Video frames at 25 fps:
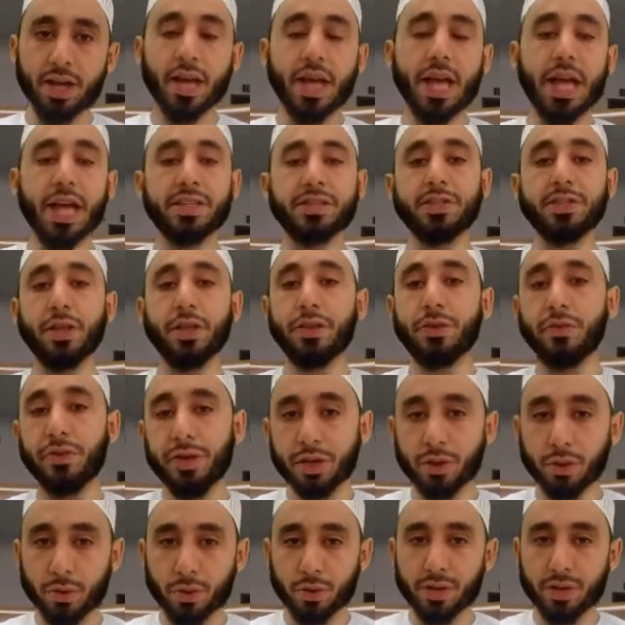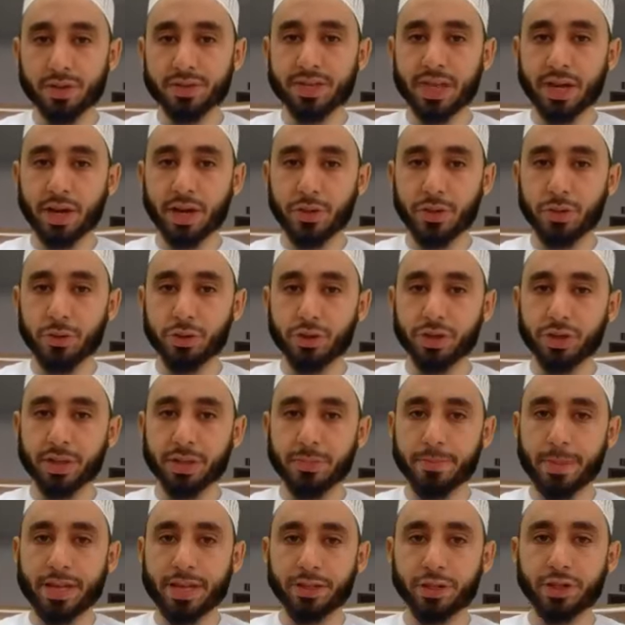it's the three quls that are usually
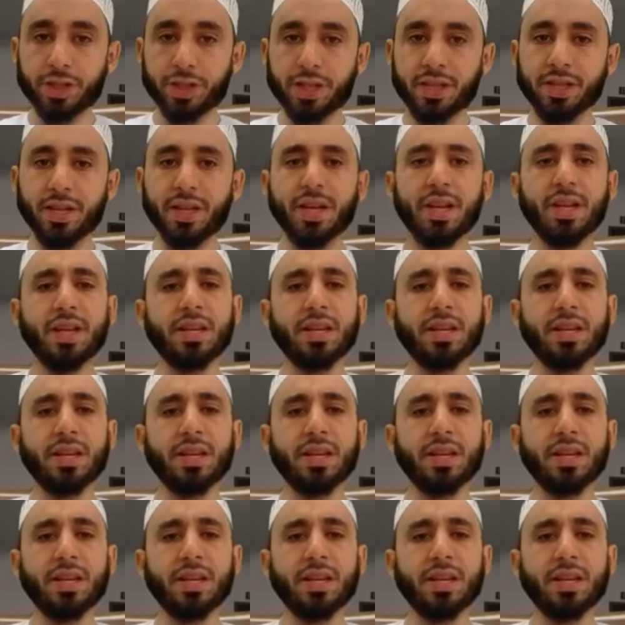mentioned.